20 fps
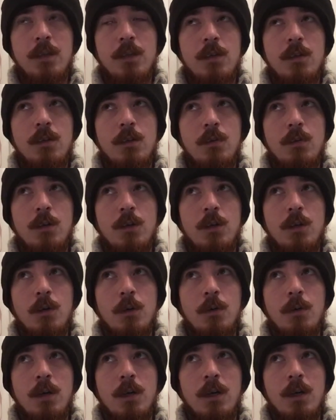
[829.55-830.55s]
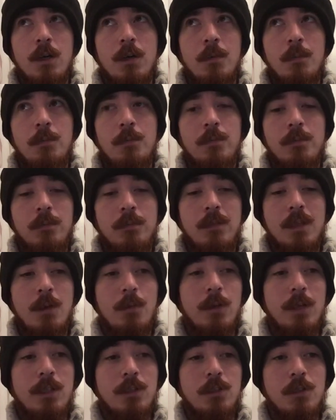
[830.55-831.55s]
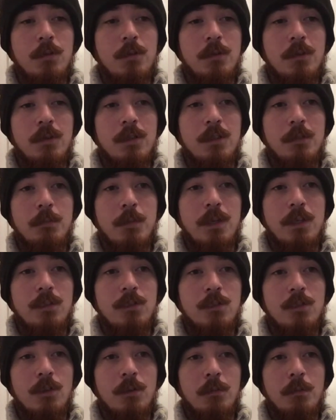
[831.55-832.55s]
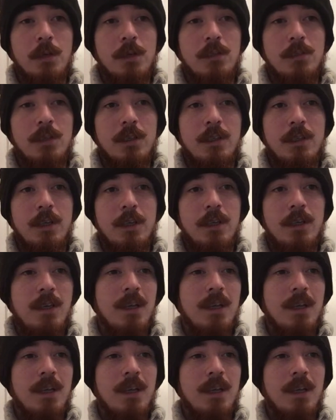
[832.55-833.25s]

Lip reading: their religion is based on, basically.